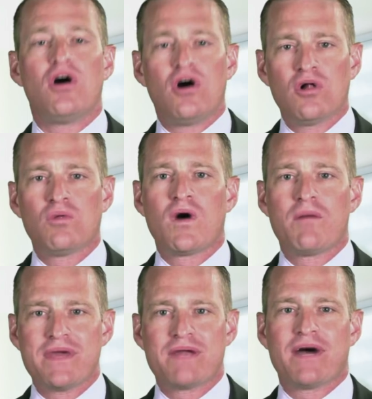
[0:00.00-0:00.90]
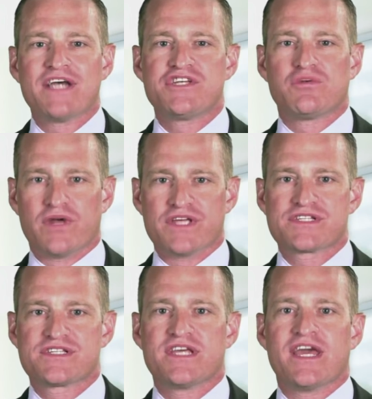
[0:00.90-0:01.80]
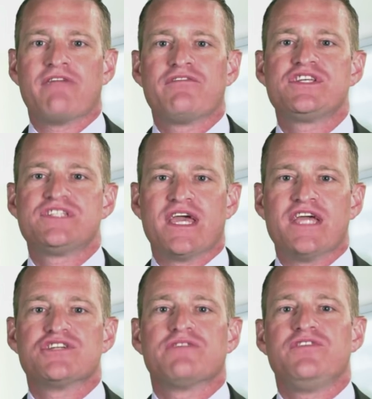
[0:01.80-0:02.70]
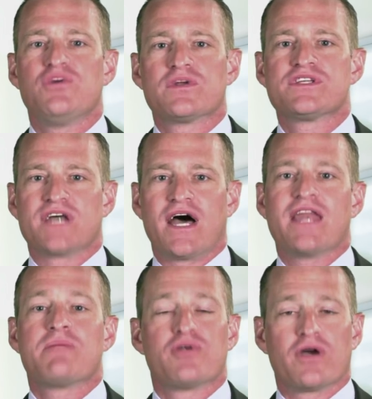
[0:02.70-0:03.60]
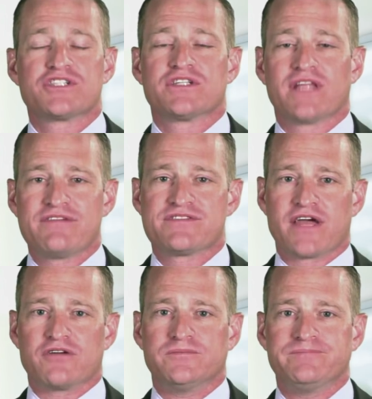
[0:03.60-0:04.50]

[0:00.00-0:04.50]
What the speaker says: all while minimizing risks at every stage of your design and production lifecycle.